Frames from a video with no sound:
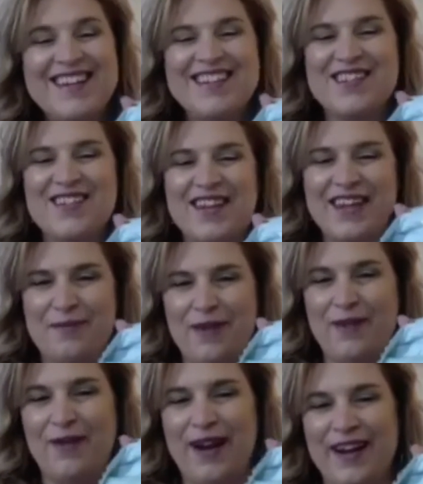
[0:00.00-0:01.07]
So I keep
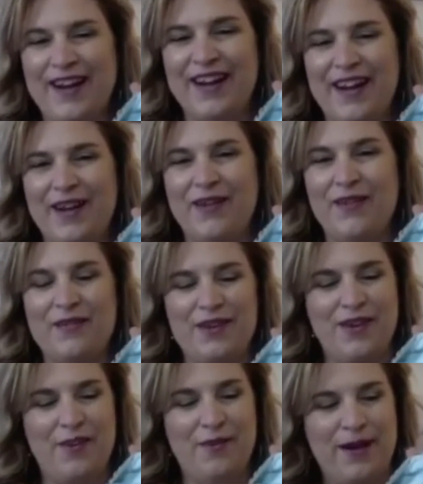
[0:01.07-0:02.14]
my white, my
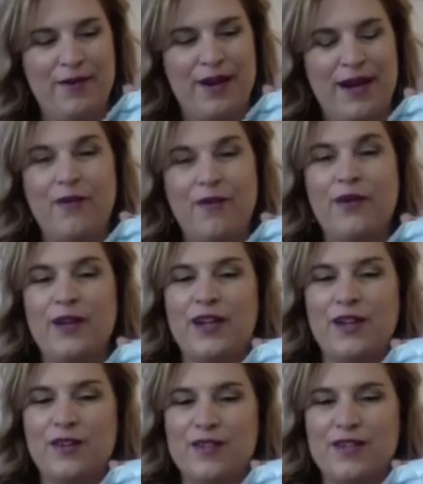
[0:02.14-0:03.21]
whiteout really
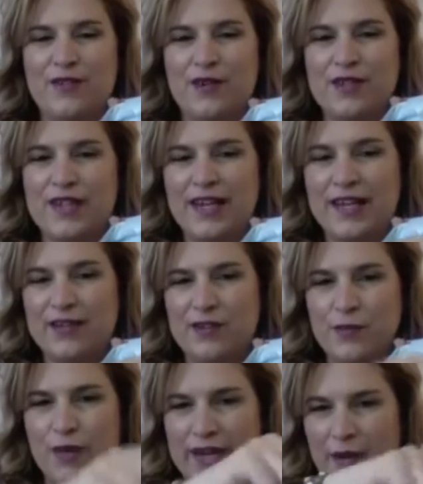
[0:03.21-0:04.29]
close. Of course, I like
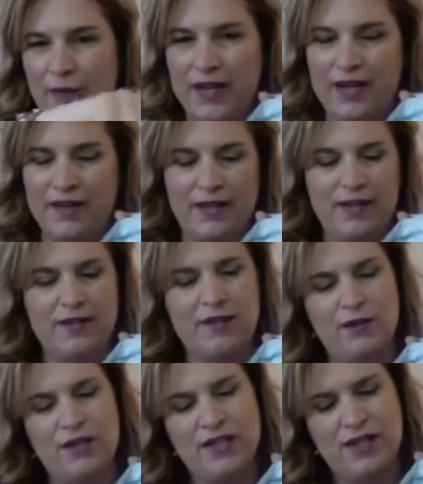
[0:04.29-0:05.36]
those whiteout pen things
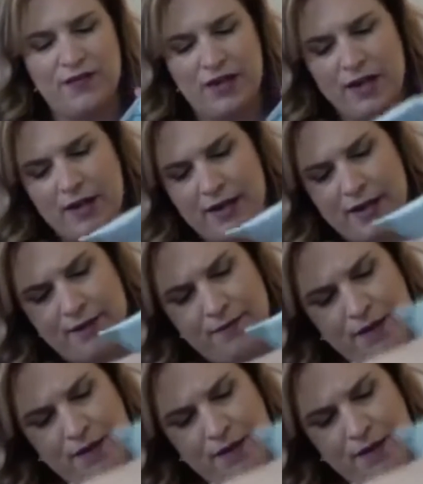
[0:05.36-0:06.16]
too. I just haven't gotten any.